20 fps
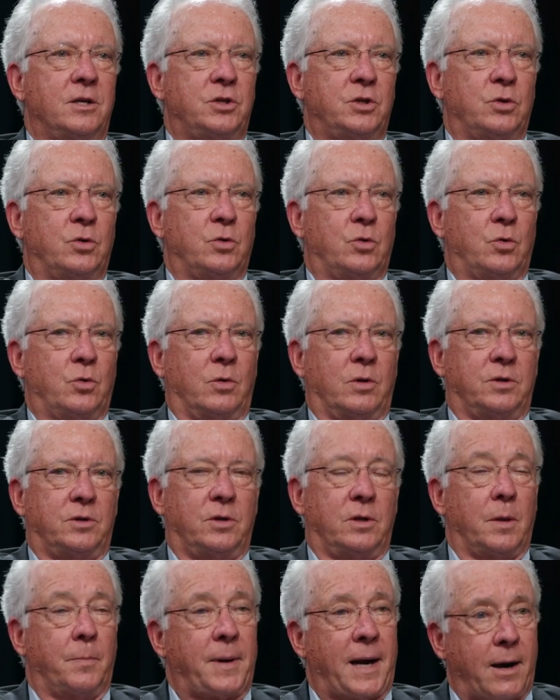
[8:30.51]
to
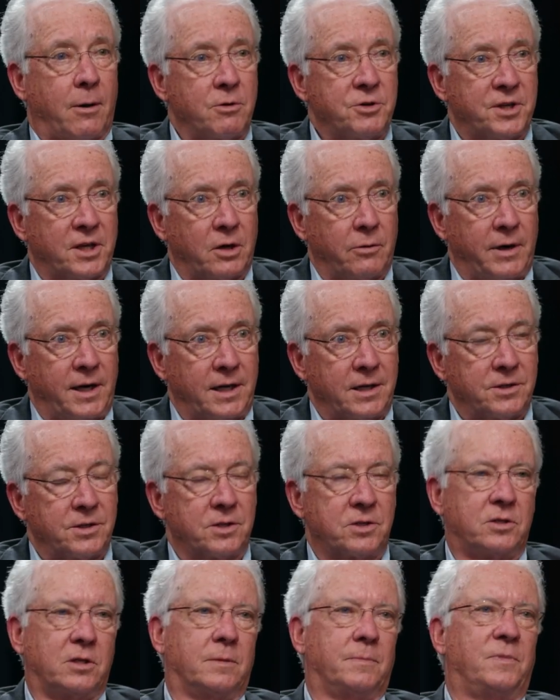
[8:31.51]
the power generating
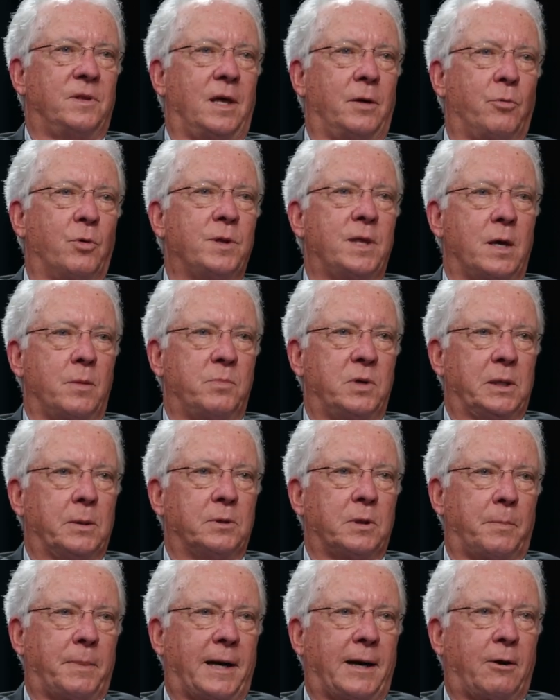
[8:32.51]
system that would then be
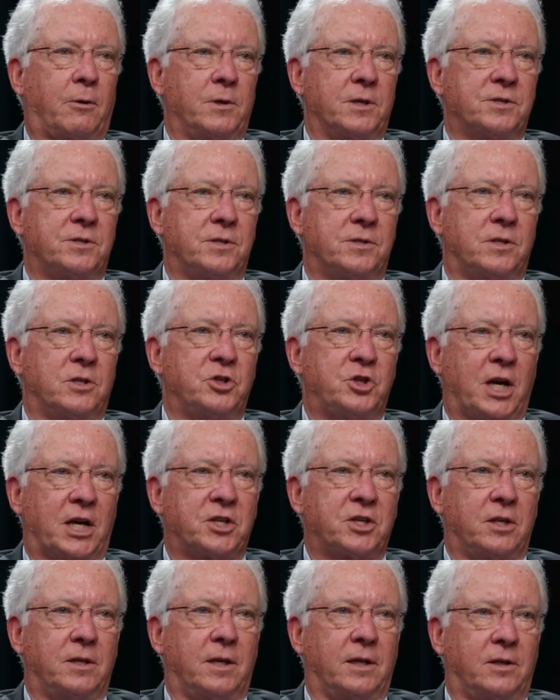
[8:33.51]
able to power this
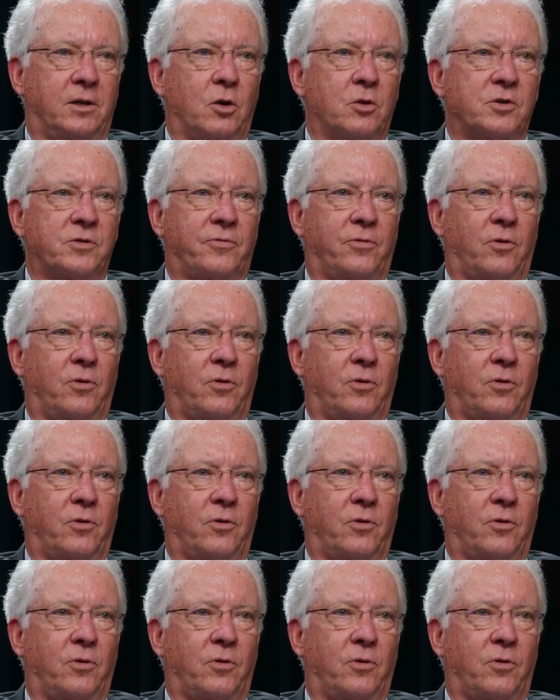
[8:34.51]
injection that goes.